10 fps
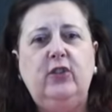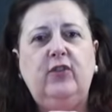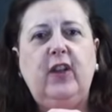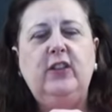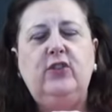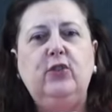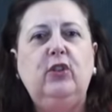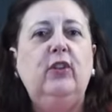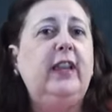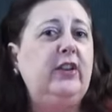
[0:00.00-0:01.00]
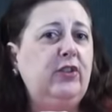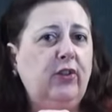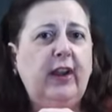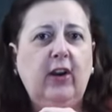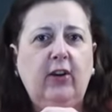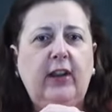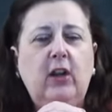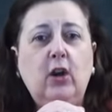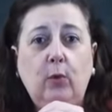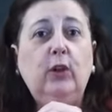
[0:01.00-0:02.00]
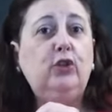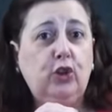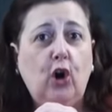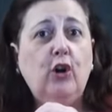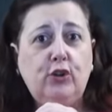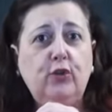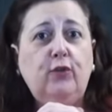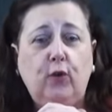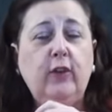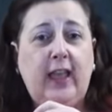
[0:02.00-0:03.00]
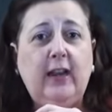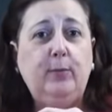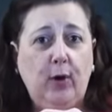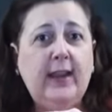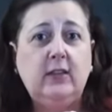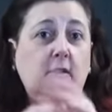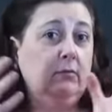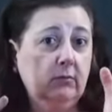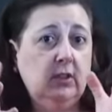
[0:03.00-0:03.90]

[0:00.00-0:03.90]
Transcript: certified jeweler in your area will charge you for that appraisal.